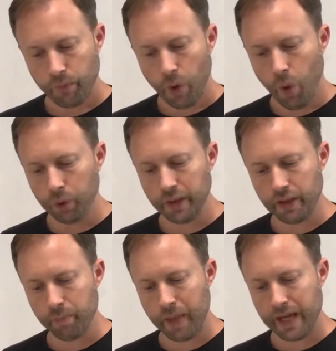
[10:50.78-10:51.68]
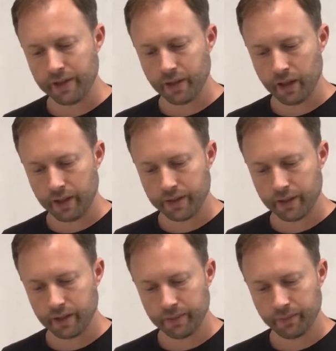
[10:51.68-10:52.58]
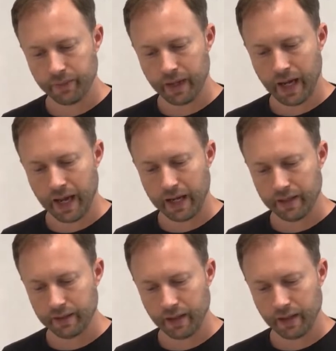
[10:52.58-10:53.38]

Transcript: holding the base constant, the height,